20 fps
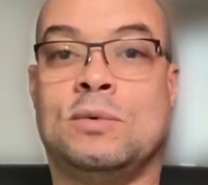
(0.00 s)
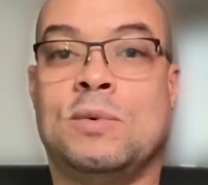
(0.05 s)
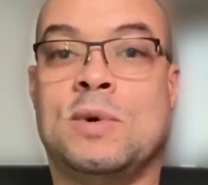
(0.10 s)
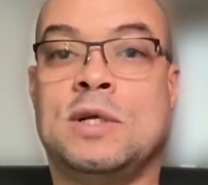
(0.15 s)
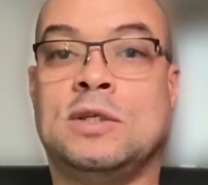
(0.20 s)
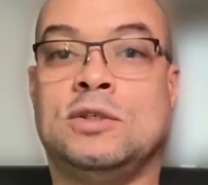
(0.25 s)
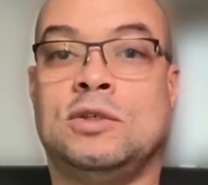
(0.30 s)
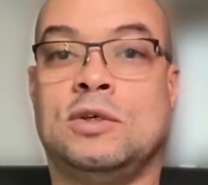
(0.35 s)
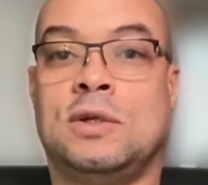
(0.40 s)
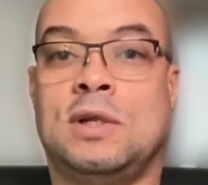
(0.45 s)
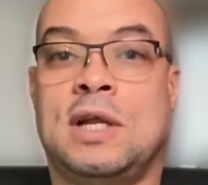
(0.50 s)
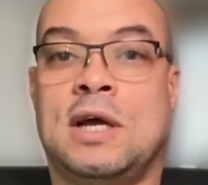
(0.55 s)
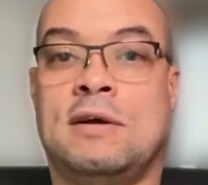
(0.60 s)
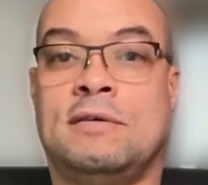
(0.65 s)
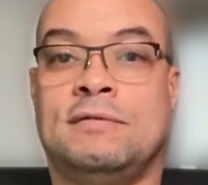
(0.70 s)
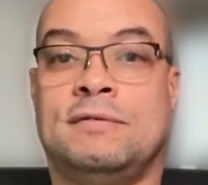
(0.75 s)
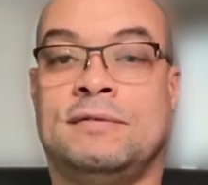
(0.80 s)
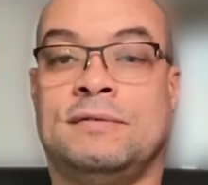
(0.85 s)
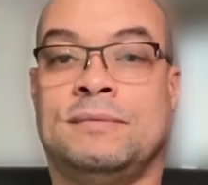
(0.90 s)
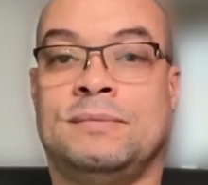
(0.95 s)
ones you
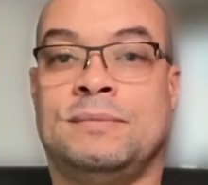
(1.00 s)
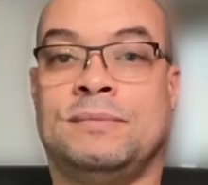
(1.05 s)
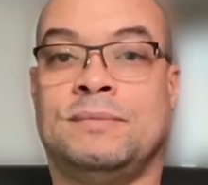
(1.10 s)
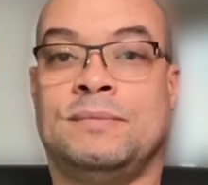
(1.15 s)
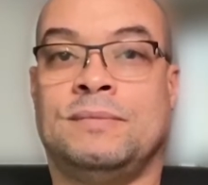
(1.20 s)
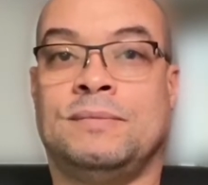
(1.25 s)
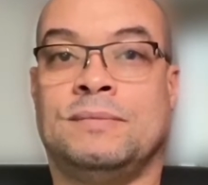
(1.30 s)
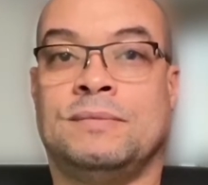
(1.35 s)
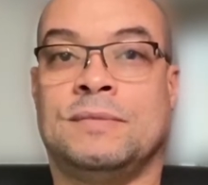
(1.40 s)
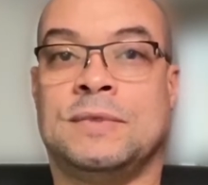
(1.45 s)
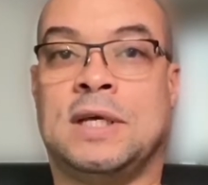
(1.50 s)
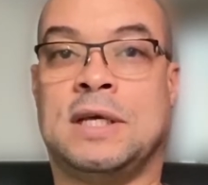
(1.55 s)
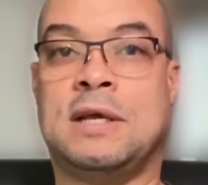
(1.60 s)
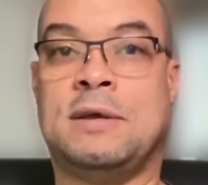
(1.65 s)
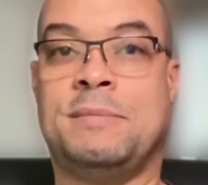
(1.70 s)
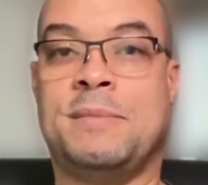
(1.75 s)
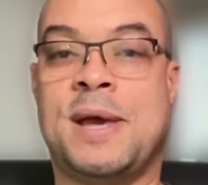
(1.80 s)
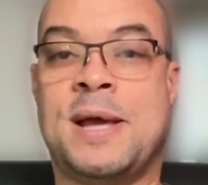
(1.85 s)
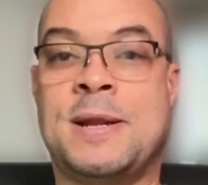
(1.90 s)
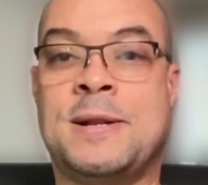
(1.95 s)
love.
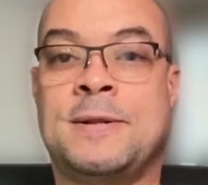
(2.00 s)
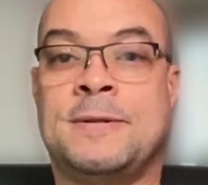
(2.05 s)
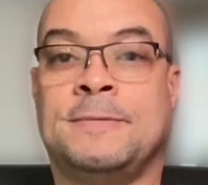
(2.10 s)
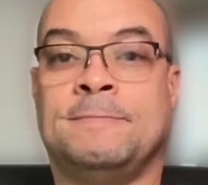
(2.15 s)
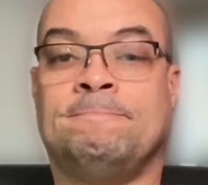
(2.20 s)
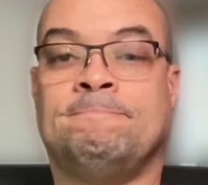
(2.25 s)
Amen.